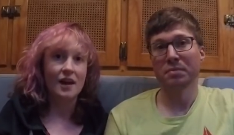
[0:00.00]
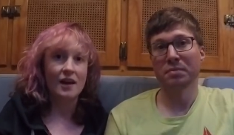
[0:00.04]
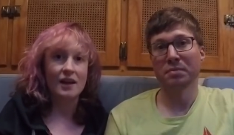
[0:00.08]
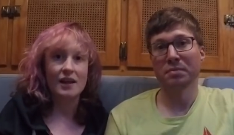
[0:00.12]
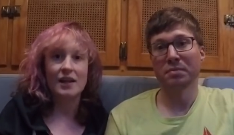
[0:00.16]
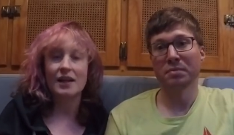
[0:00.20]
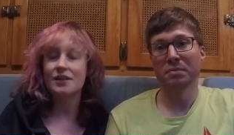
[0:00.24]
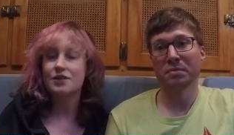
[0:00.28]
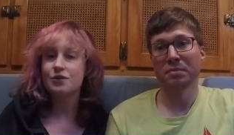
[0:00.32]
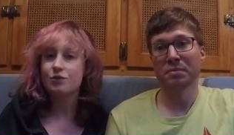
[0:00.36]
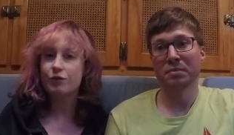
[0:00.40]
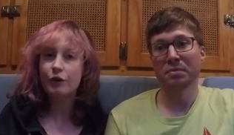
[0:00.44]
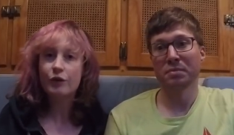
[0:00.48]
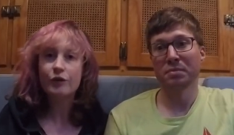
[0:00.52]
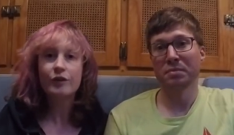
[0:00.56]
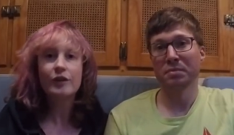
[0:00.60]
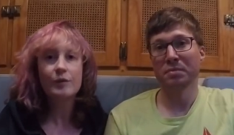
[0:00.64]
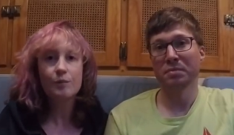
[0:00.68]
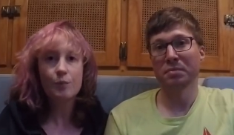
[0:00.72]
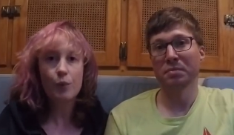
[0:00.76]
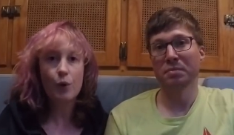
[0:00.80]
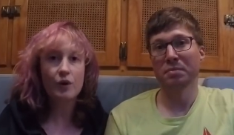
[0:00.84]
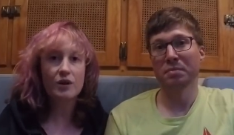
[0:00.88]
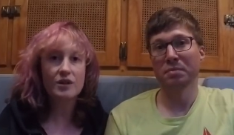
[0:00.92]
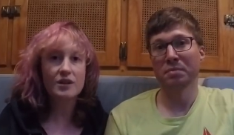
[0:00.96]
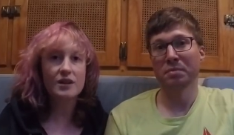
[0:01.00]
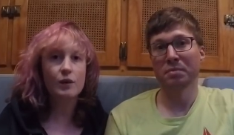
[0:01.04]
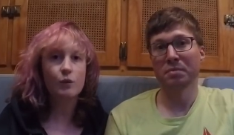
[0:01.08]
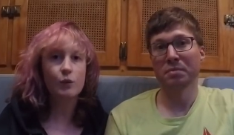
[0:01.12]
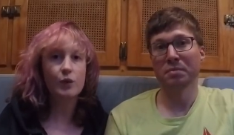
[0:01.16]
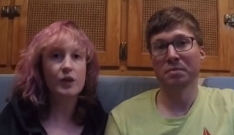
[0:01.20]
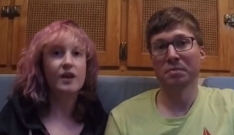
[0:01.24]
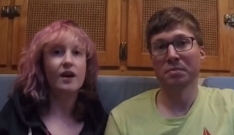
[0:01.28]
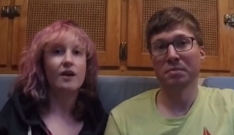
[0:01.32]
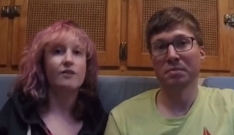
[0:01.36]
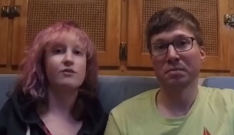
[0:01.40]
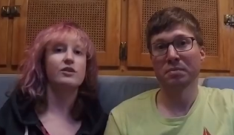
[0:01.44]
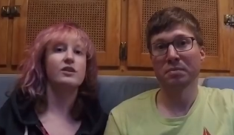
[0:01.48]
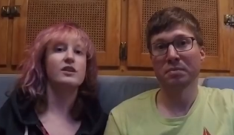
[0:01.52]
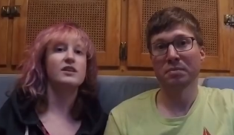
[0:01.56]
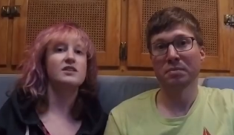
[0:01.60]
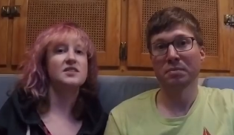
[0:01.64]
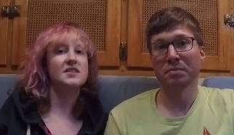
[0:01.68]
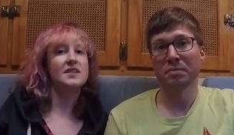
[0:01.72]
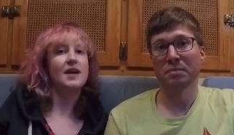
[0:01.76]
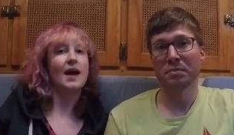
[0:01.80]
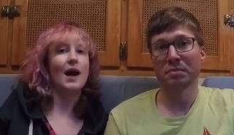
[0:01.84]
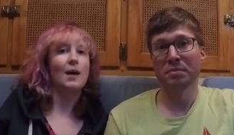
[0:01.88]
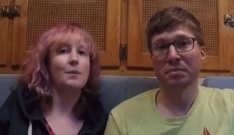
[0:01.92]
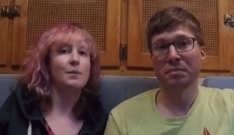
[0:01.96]
Speaker 1: It's really important that we cover this
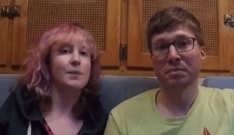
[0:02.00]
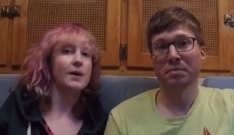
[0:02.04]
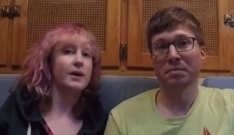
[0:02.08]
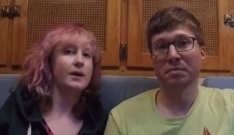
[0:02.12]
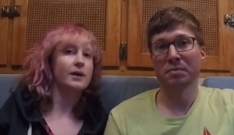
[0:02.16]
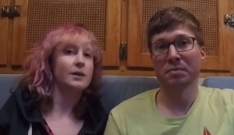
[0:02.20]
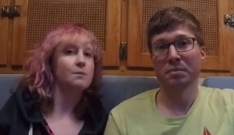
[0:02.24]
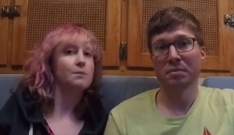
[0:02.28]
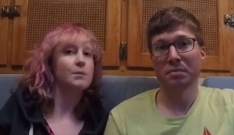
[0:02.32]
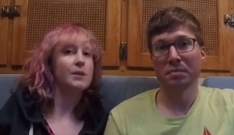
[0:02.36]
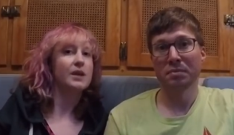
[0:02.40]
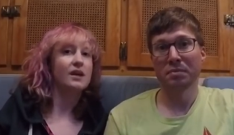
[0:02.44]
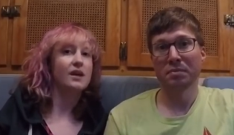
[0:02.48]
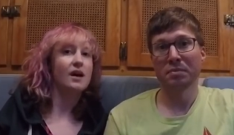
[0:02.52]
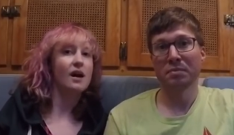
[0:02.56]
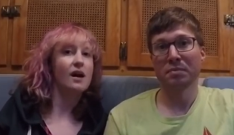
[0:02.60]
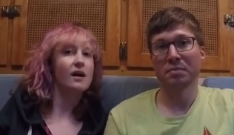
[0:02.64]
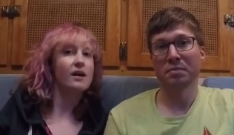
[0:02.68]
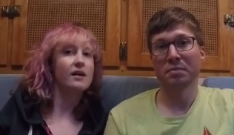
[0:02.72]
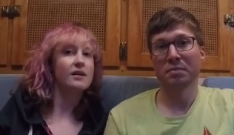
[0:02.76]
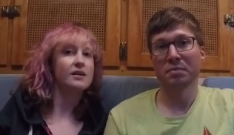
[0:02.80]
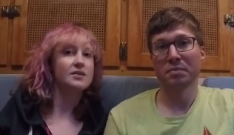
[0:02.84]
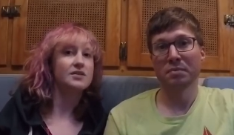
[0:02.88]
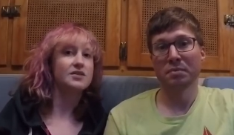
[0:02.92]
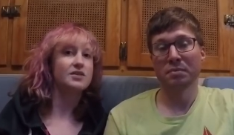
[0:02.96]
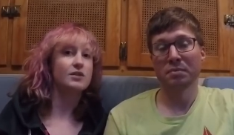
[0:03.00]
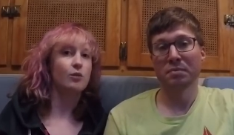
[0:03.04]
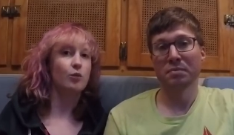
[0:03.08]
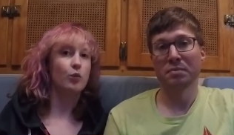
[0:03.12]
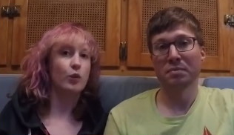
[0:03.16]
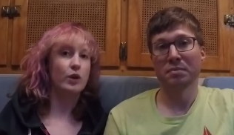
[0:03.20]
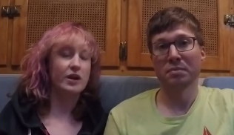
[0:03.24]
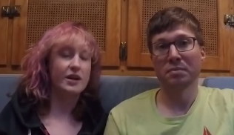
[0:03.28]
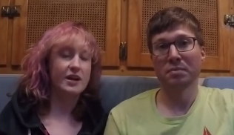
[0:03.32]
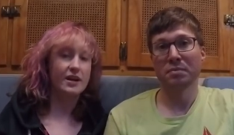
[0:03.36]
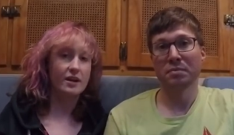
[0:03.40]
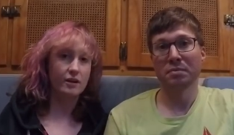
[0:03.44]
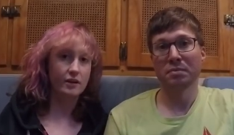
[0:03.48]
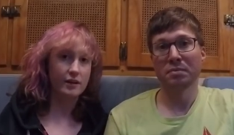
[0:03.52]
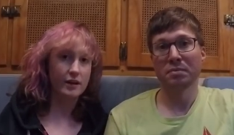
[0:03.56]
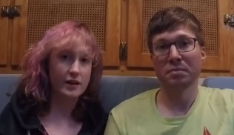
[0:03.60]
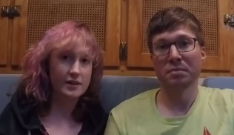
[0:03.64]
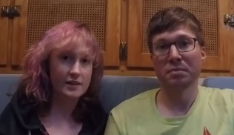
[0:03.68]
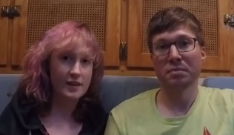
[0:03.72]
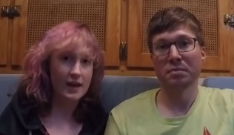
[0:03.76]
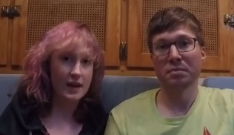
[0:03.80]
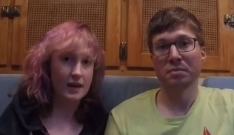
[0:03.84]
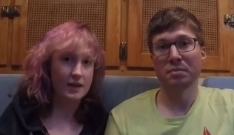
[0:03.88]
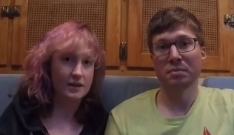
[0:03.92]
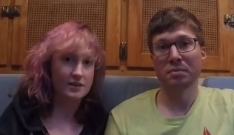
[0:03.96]
topic because we're here in
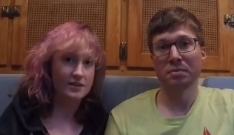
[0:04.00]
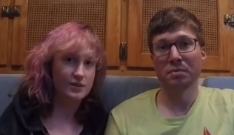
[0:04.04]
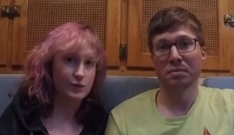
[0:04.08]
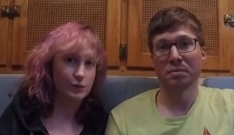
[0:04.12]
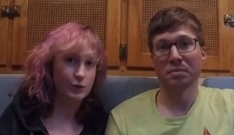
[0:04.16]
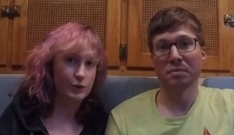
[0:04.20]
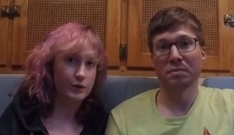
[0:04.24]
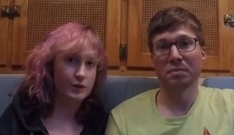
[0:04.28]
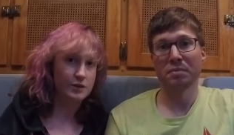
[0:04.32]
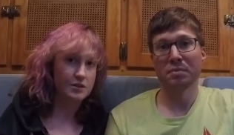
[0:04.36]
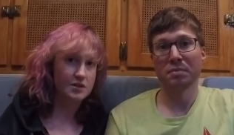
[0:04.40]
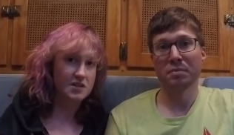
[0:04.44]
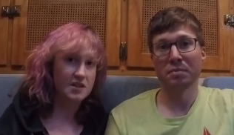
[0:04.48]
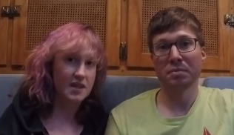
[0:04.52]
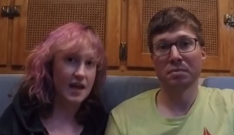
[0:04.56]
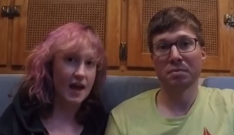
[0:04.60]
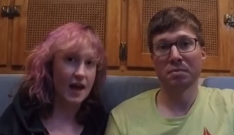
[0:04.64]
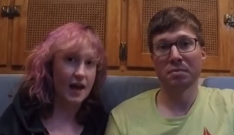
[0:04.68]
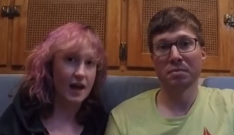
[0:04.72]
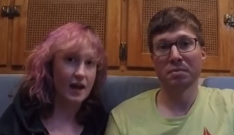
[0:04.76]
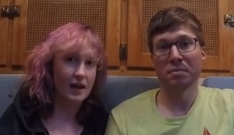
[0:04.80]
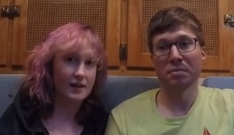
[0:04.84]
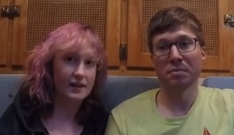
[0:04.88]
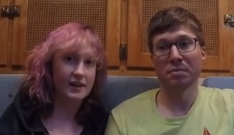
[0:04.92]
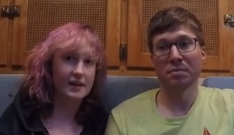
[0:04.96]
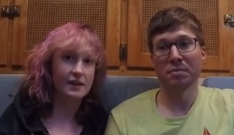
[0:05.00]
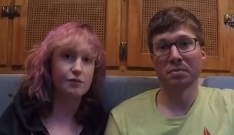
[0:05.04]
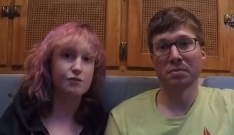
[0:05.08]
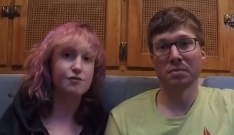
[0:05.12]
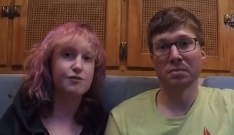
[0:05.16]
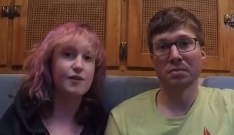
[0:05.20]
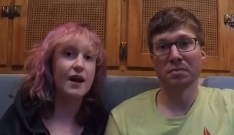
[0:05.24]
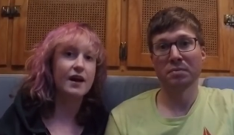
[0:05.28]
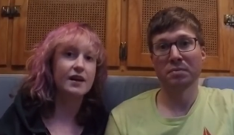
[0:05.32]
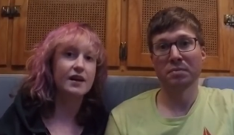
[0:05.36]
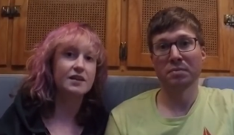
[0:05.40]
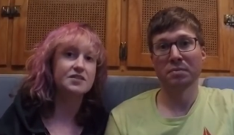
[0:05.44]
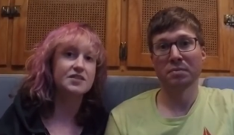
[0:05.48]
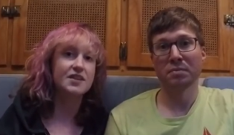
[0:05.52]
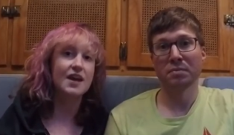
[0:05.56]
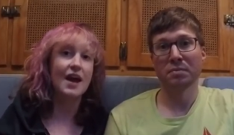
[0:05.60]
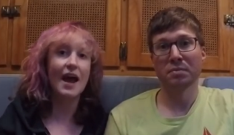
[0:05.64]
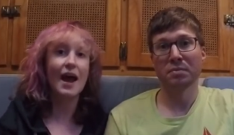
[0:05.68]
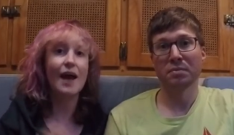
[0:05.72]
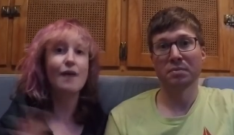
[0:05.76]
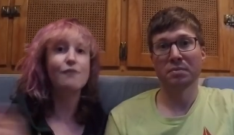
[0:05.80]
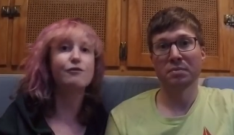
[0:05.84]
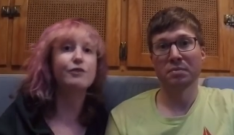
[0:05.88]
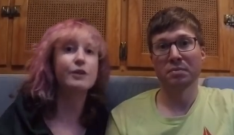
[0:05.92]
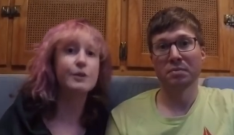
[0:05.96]
the Azores and it affects
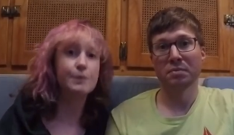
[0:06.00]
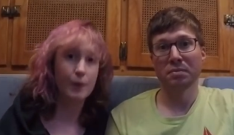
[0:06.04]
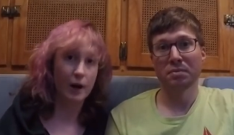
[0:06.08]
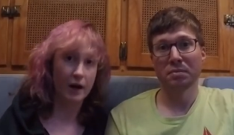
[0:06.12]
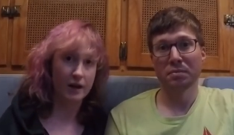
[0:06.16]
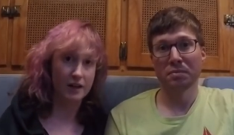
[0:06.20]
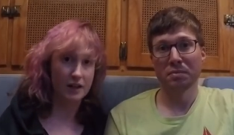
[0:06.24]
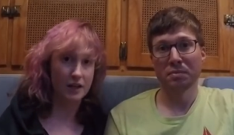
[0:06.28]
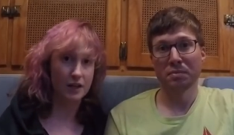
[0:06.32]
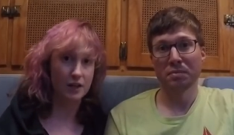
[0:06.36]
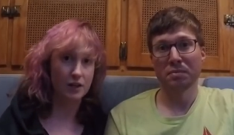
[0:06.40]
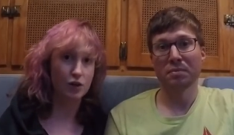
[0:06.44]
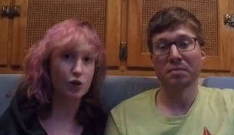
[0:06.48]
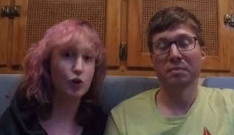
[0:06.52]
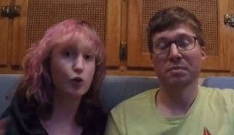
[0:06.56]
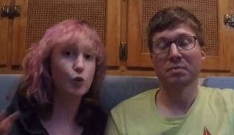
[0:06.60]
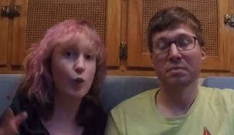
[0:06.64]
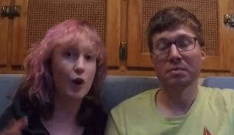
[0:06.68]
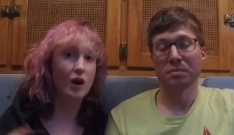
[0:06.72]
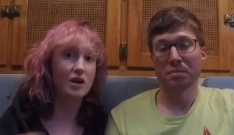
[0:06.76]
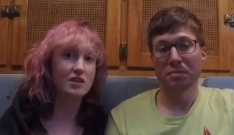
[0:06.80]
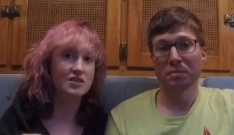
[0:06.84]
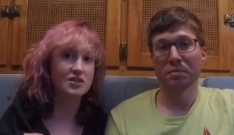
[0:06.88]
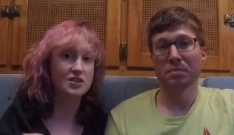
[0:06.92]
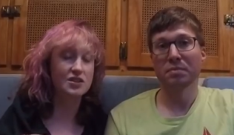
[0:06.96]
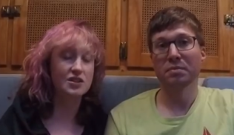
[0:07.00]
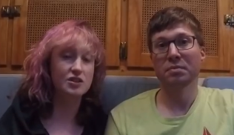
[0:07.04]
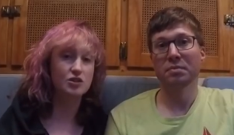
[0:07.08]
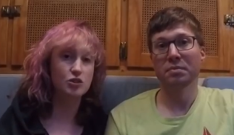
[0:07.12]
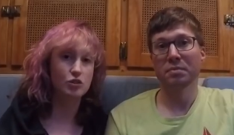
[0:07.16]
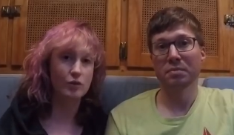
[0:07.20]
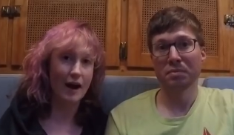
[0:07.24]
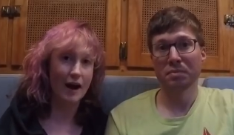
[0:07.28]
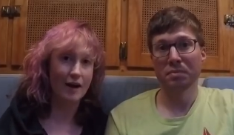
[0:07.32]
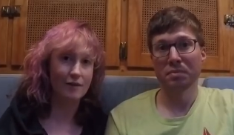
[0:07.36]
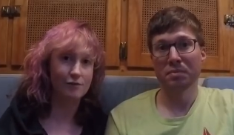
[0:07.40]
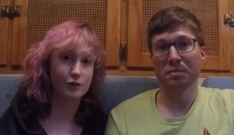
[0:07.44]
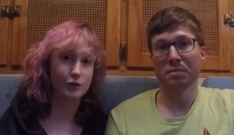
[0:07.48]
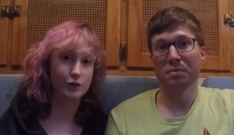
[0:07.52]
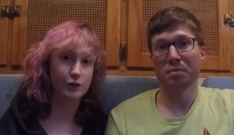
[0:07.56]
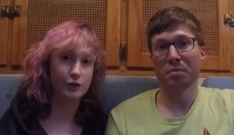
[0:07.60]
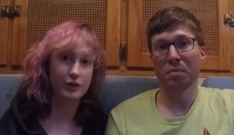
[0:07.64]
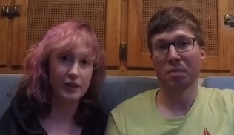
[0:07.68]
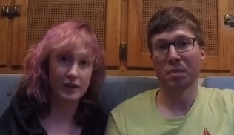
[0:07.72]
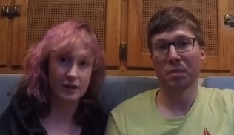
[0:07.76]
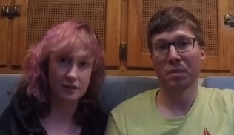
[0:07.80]
everybody who wants to travel